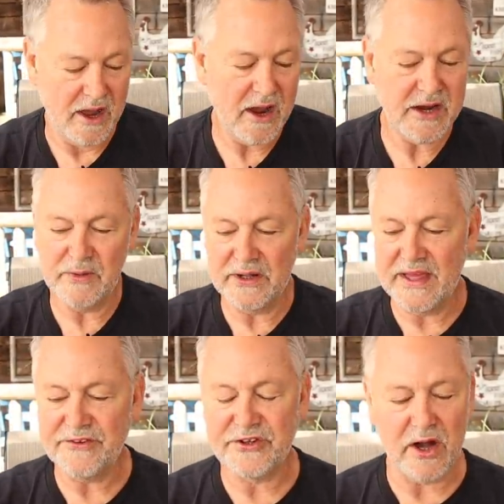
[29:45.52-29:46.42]
All right, well,
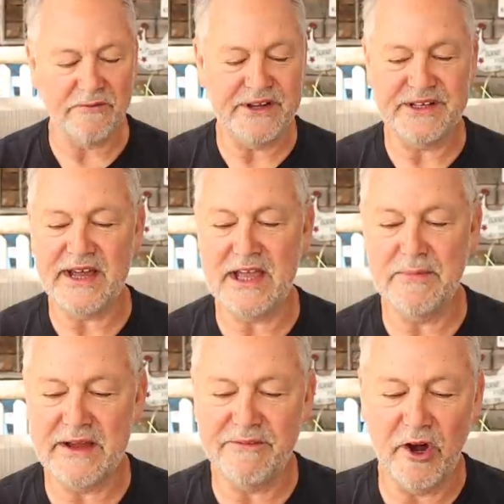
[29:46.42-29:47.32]
that's coffee
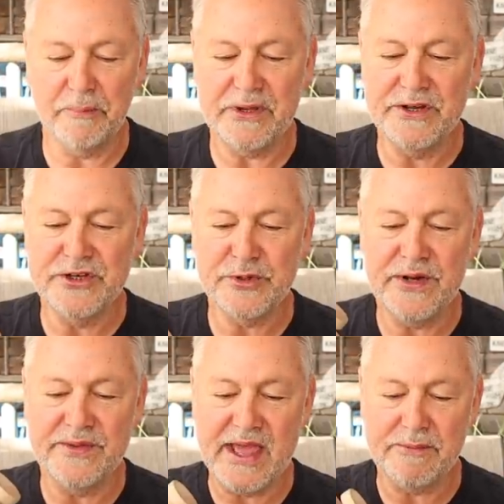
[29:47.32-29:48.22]
time, and I hope you
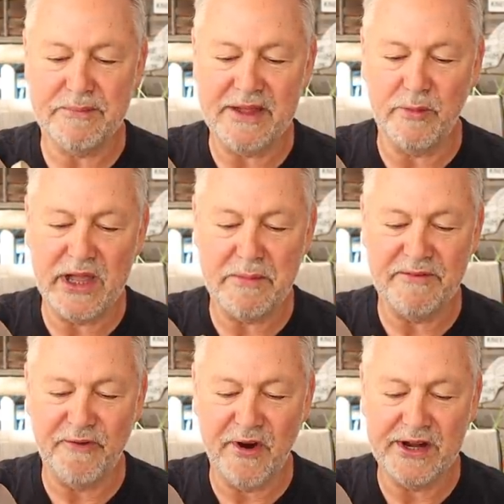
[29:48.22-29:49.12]
enjoyed that. By the way,
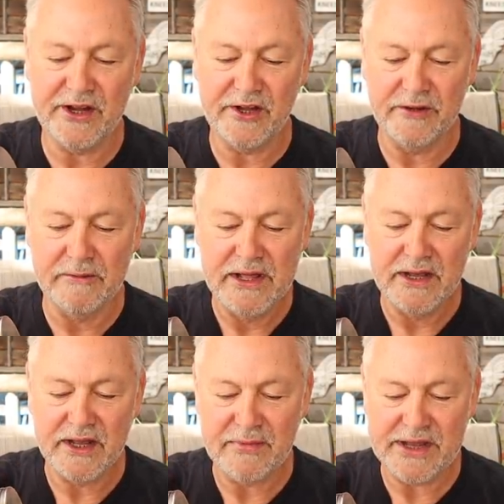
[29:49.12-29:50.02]
before I go,
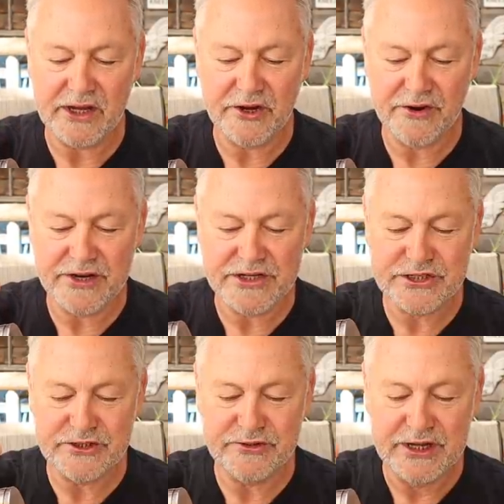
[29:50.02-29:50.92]
let me
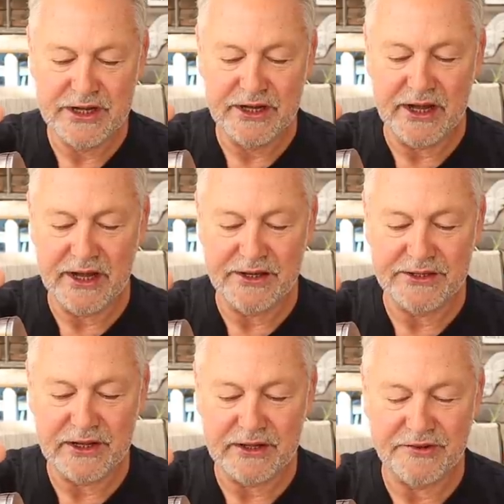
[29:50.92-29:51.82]
encourage you
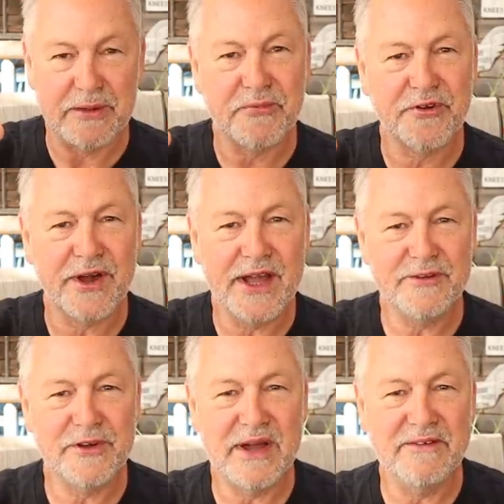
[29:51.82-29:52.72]
to
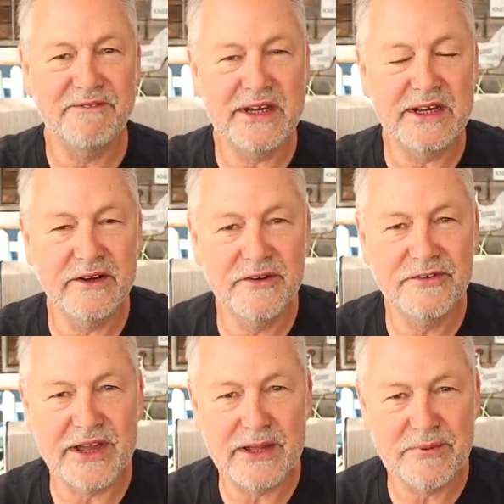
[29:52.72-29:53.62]
subscribe to my
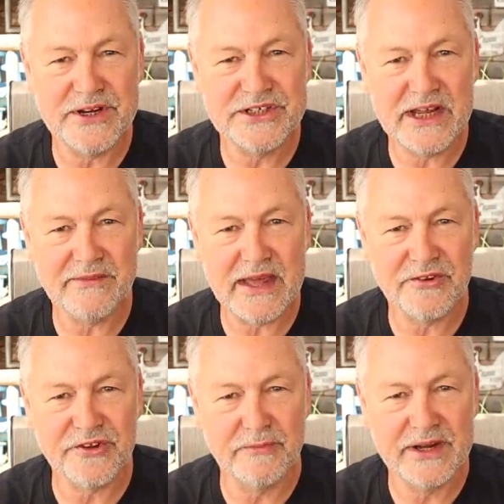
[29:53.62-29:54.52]
videos. I appreciate
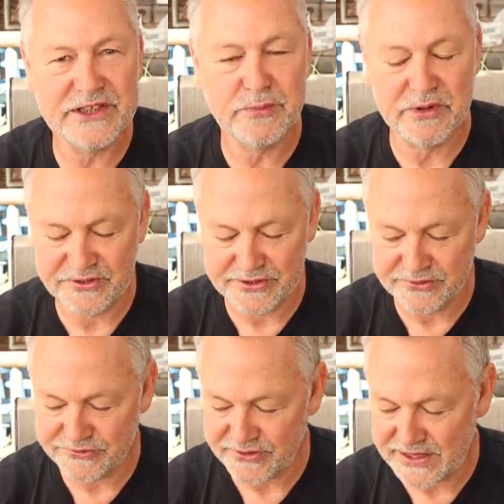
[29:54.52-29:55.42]
that so much. We're
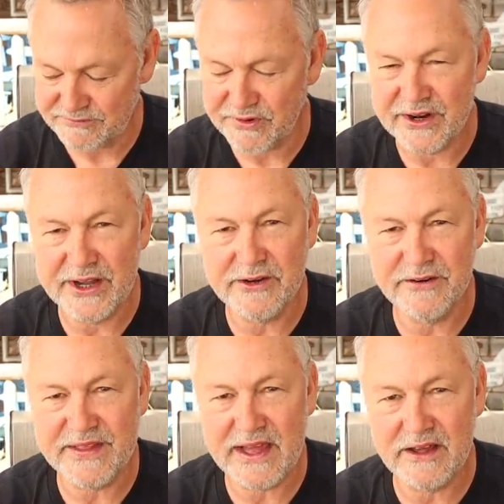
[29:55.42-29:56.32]
still trying for
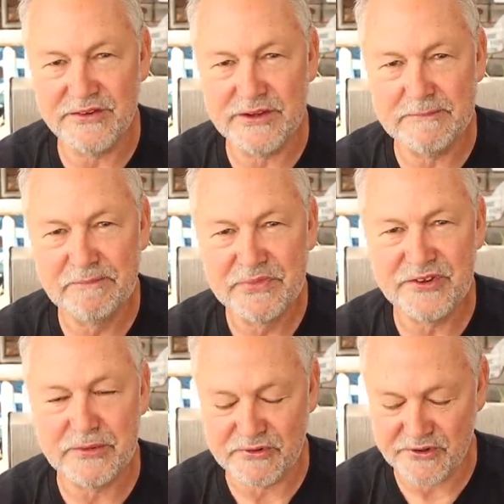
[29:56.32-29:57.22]
100,000
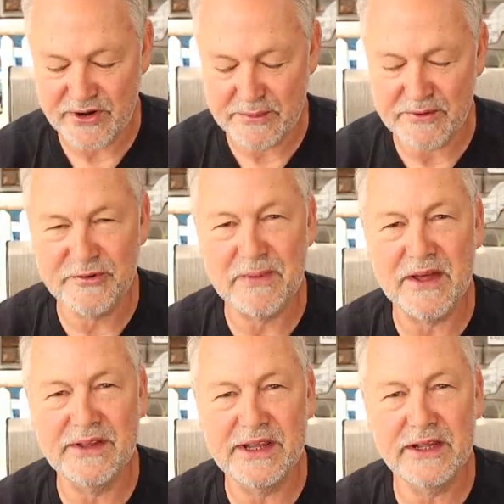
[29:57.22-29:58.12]
subscribers
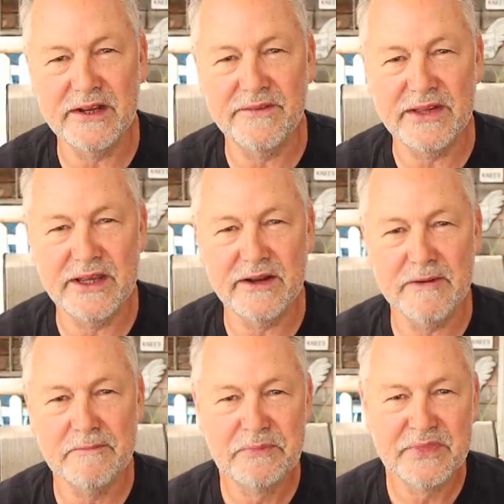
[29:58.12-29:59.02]
by the end of the year.